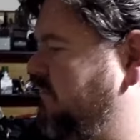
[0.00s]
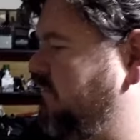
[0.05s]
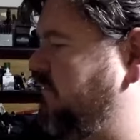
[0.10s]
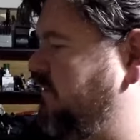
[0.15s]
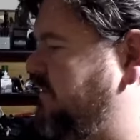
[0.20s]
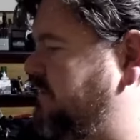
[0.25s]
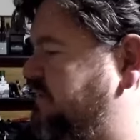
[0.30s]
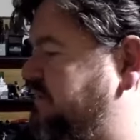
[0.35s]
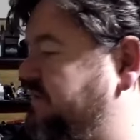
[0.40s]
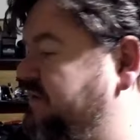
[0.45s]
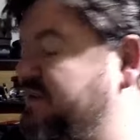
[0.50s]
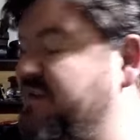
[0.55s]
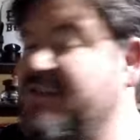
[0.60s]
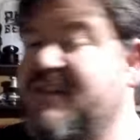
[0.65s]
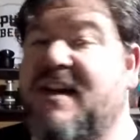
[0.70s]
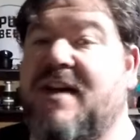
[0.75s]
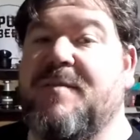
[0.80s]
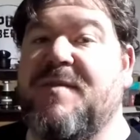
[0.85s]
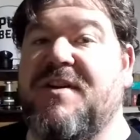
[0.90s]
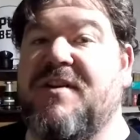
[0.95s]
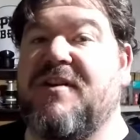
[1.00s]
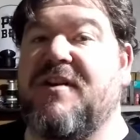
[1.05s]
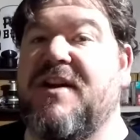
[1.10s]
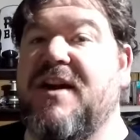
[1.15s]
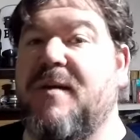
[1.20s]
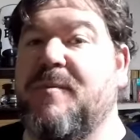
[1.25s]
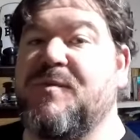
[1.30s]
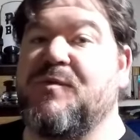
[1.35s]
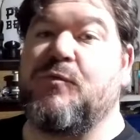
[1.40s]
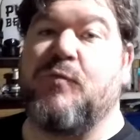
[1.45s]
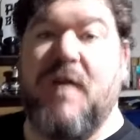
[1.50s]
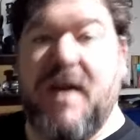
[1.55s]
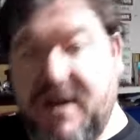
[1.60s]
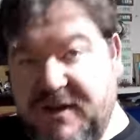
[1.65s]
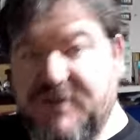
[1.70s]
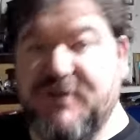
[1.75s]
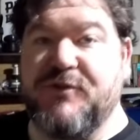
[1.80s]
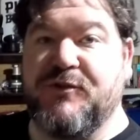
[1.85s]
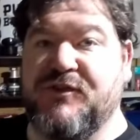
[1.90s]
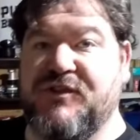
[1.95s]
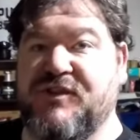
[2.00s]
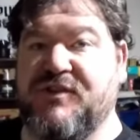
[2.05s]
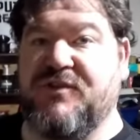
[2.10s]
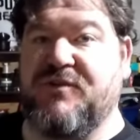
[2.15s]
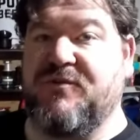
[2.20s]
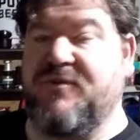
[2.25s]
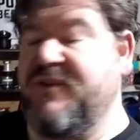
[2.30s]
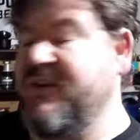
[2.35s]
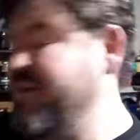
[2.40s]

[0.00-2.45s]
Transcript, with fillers: which this time of year comes way too soon.